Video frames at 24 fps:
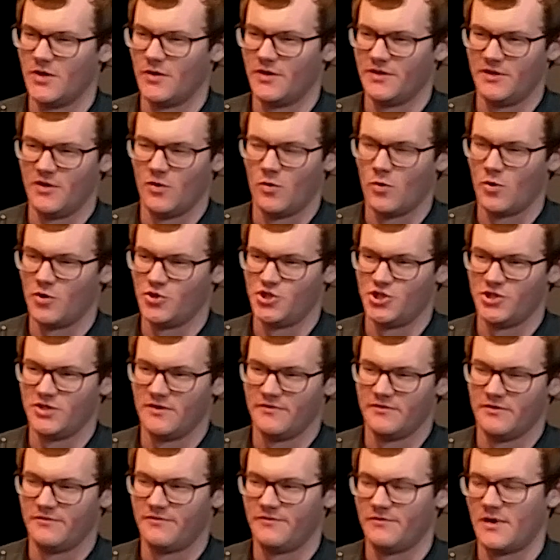and the
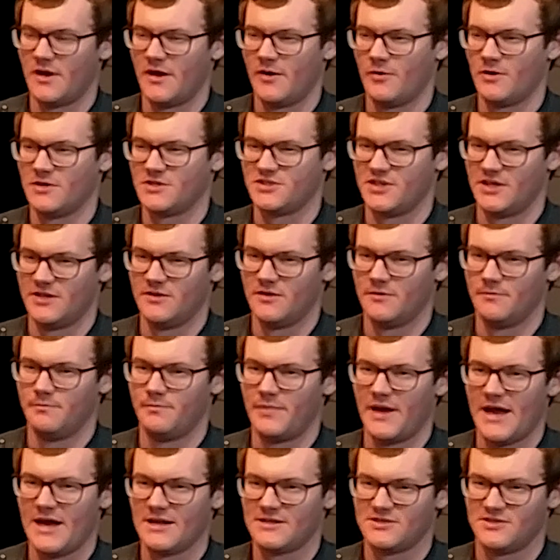origin of the virus
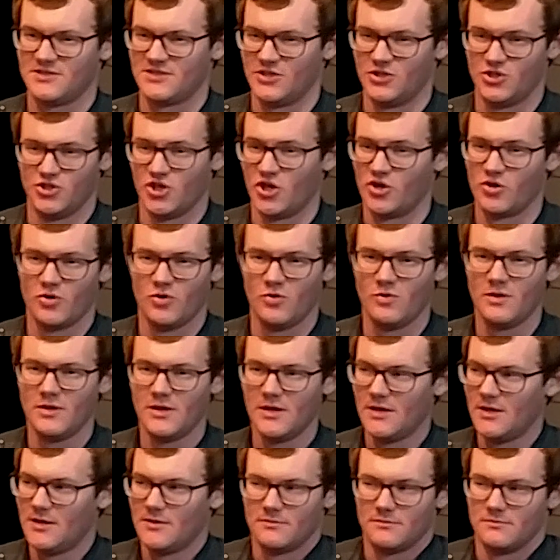in bats in
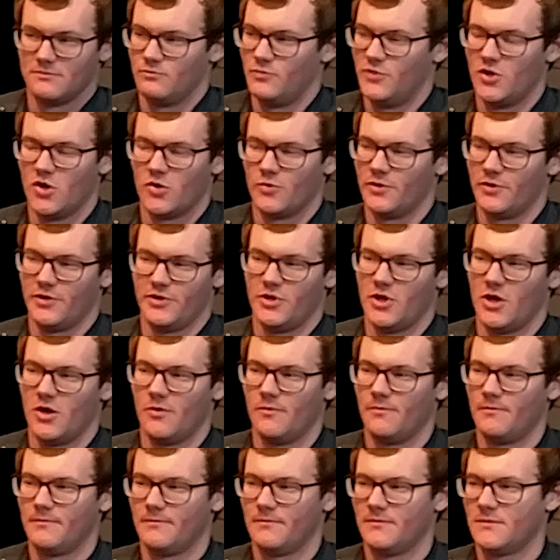general, we don't really know.